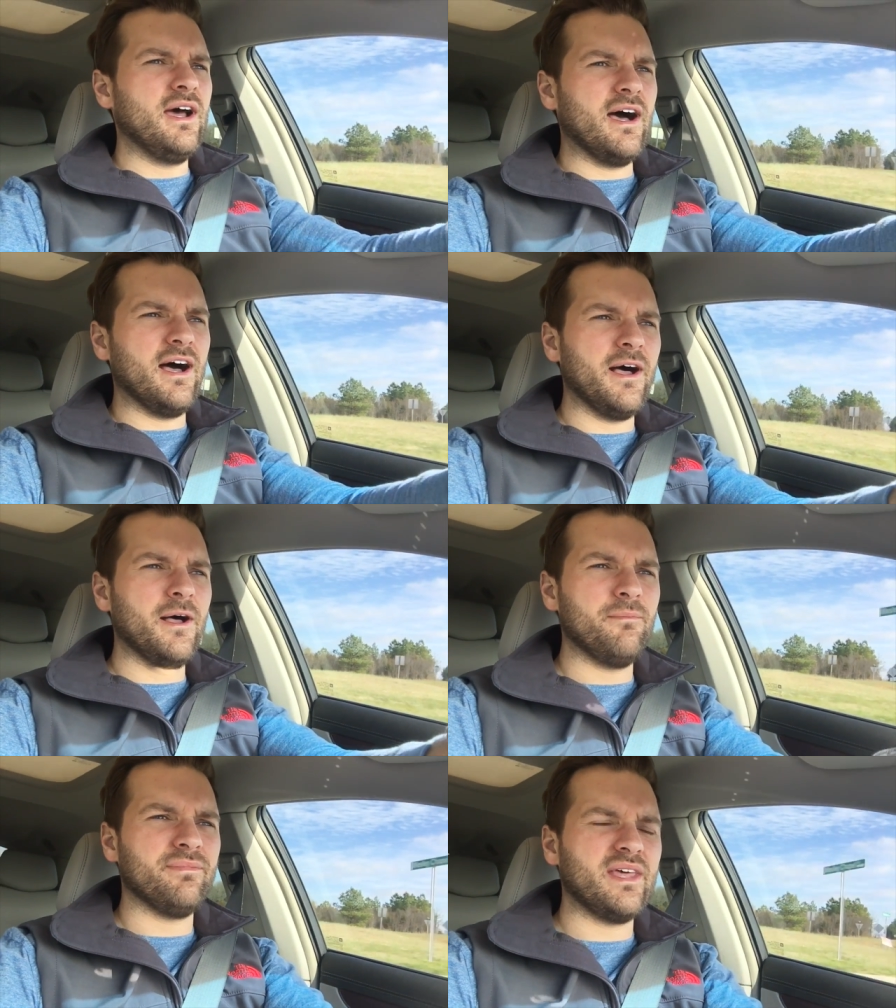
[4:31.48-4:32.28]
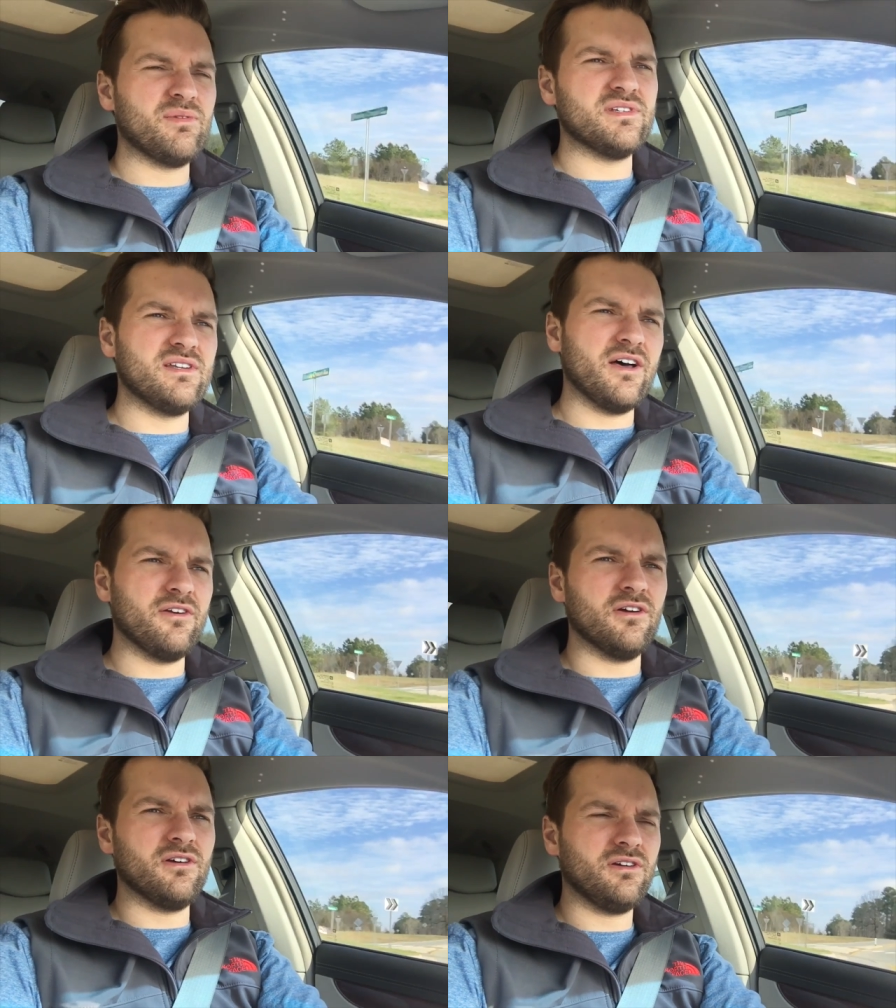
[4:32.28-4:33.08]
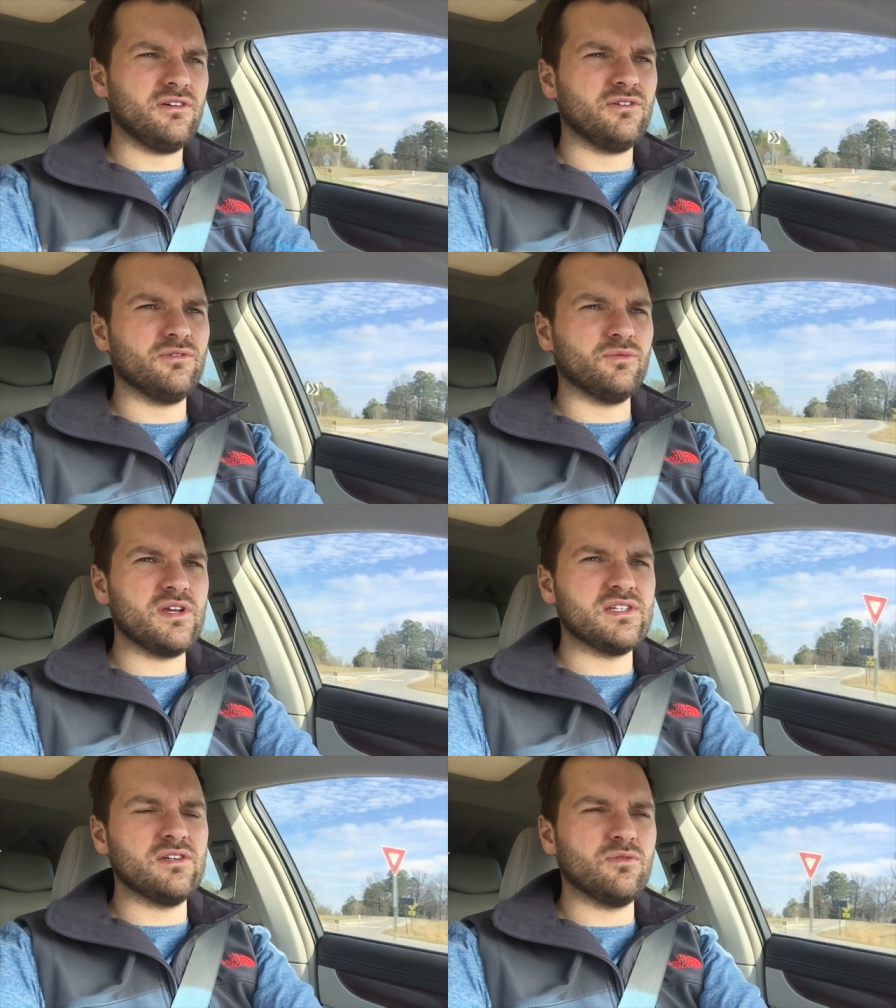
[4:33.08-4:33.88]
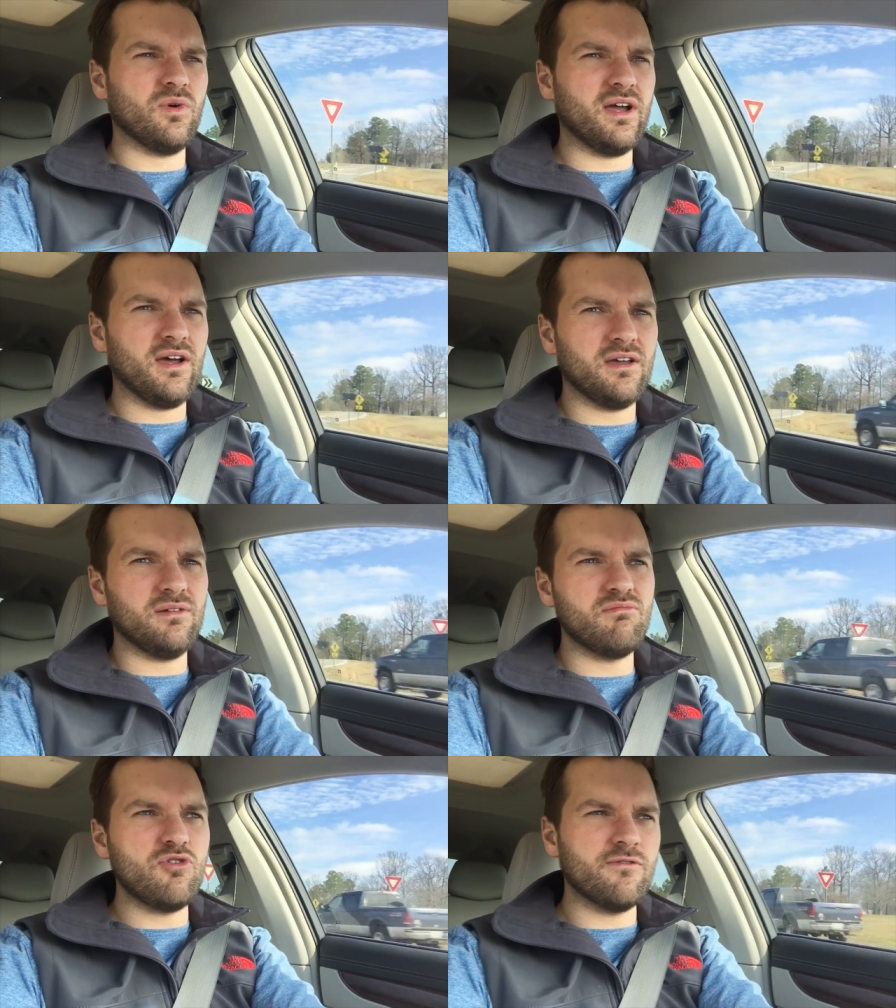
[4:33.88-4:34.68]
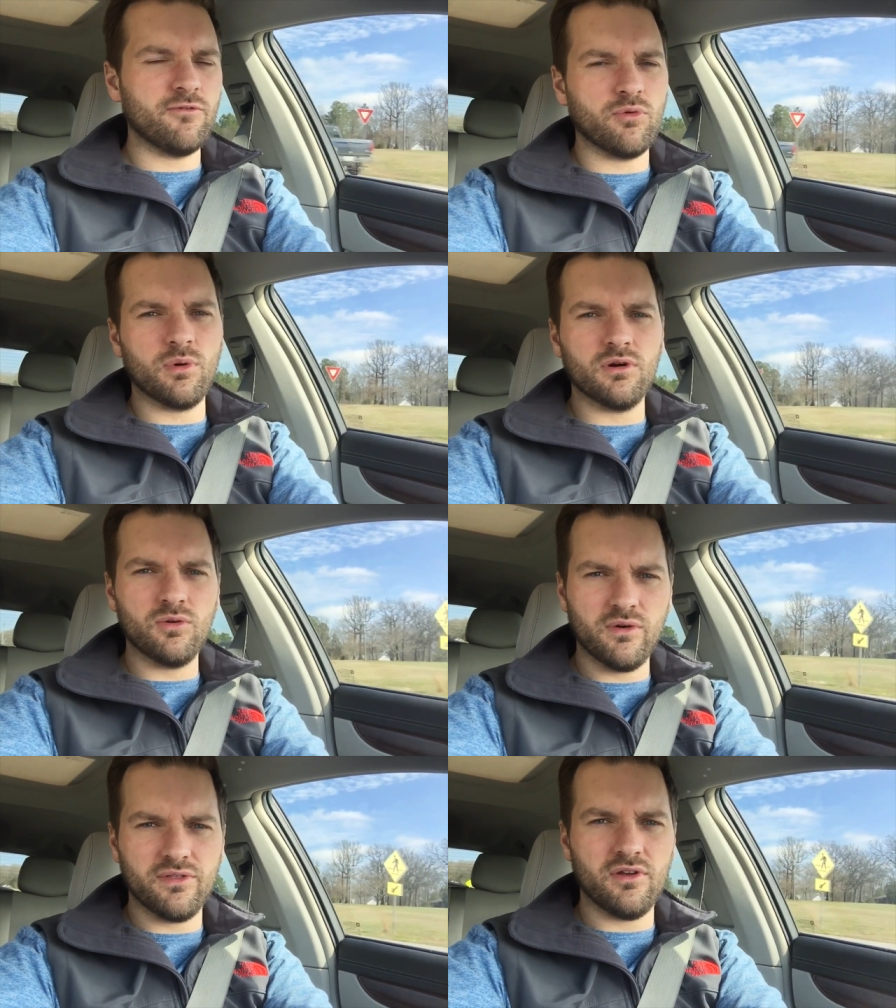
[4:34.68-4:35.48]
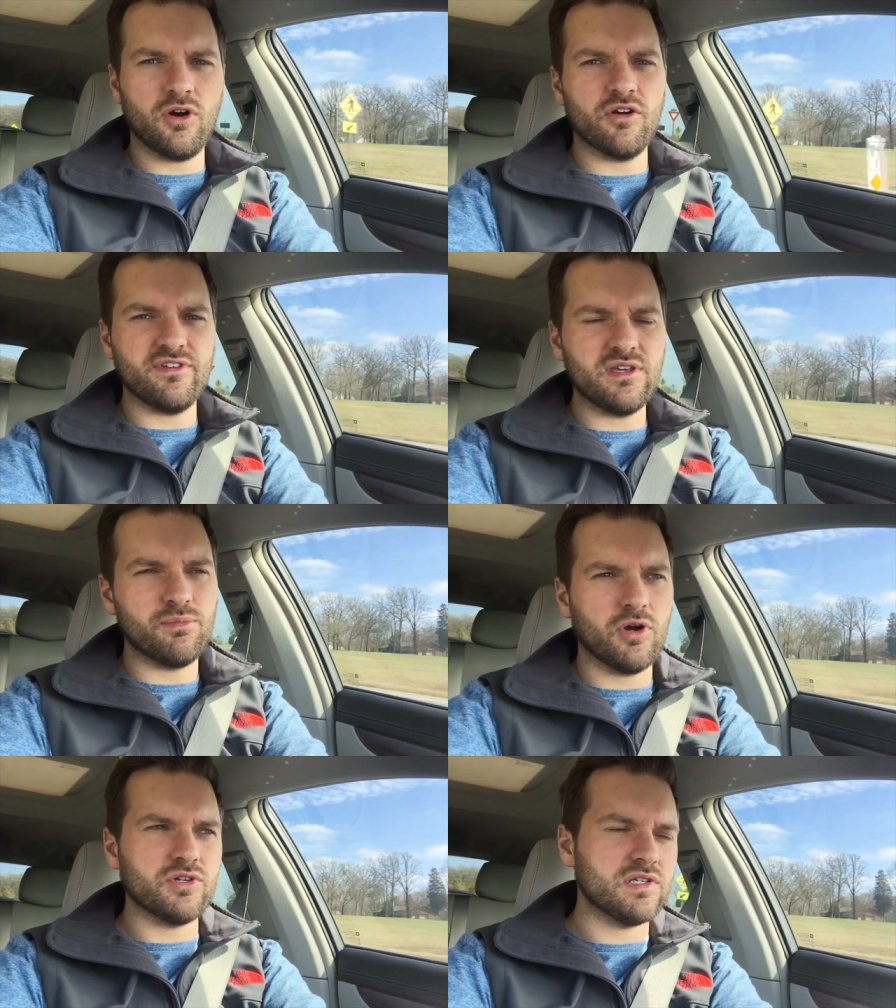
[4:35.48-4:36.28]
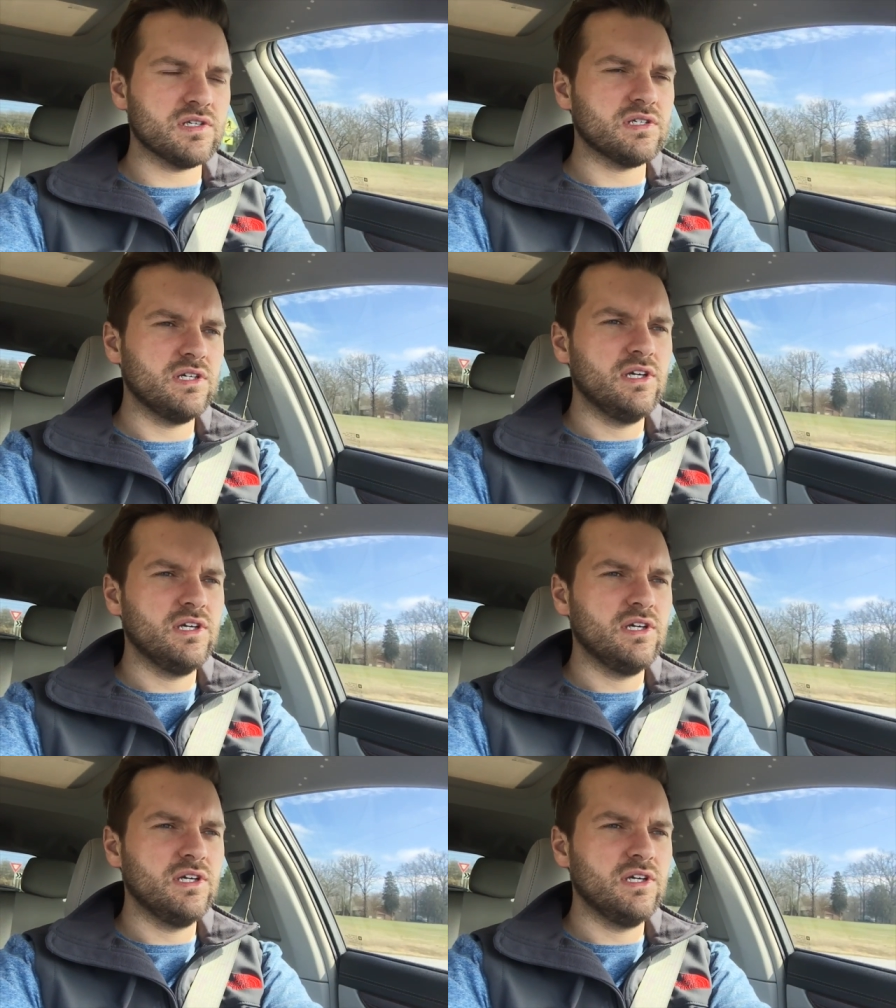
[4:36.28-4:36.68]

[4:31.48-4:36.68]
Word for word: um, that was another reason why I moved forward with an RV purchase.